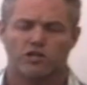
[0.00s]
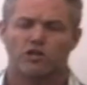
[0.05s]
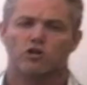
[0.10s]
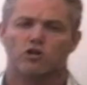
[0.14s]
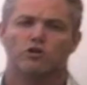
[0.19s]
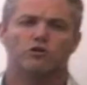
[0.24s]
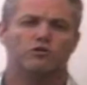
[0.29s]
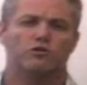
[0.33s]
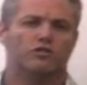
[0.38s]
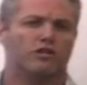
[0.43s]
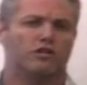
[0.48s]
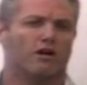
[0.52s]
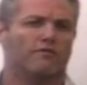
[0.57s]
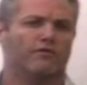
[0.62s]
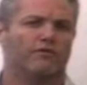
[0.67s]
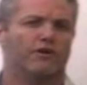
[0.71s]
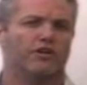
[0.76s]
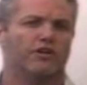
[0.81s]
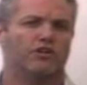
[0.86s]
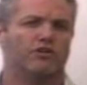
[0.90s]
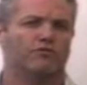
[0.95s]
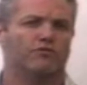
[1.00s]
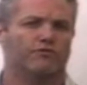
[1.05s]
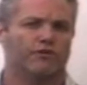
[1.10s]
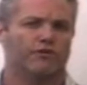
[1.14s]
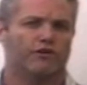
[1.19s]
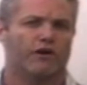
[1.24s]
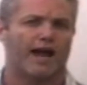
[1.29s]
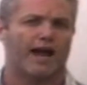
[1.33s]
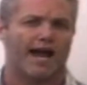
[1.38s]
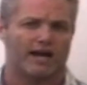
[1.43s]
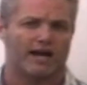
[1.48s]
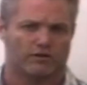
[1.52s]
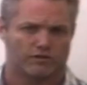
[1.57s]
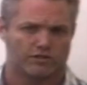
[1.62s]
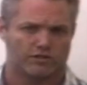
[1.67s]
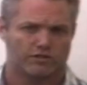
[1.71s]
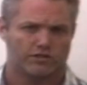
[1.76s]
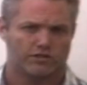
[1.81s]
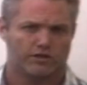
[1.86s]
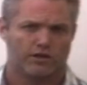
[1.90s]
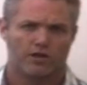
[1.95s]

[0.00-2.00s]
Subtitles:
who's covering you for your house.